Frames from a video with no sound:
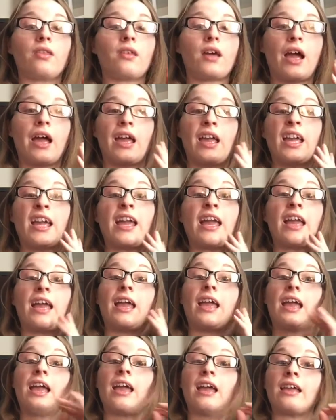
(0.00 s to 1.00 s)
I
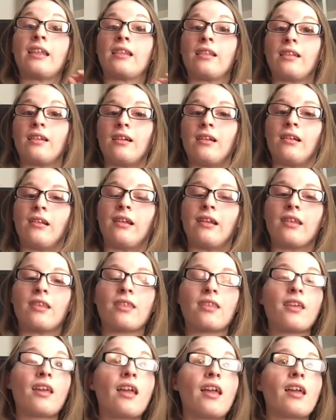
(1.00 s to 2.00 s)
hate
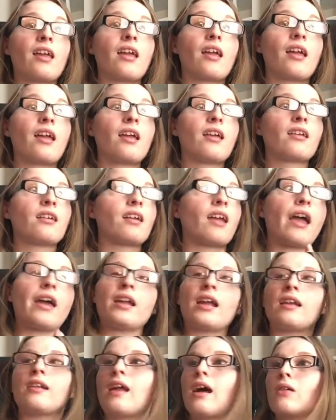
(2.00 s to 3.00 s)
Lilith. And
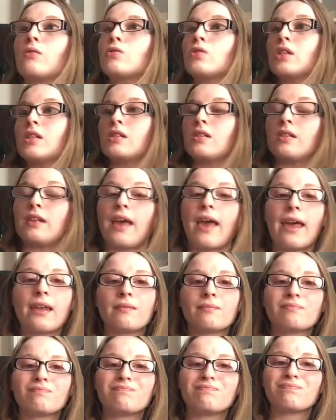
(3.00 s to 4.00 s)
I doubt she's dead.
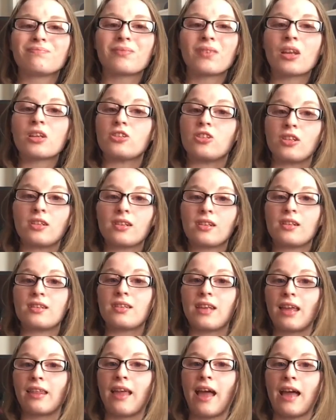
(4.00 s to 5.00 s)
Just gonna
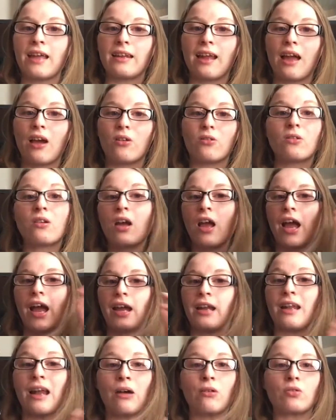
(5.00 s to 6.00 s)
say that now.
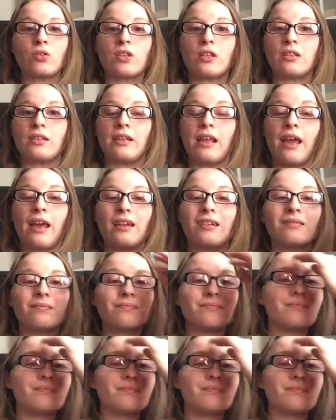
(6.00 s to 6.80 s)
I doubt she's dead.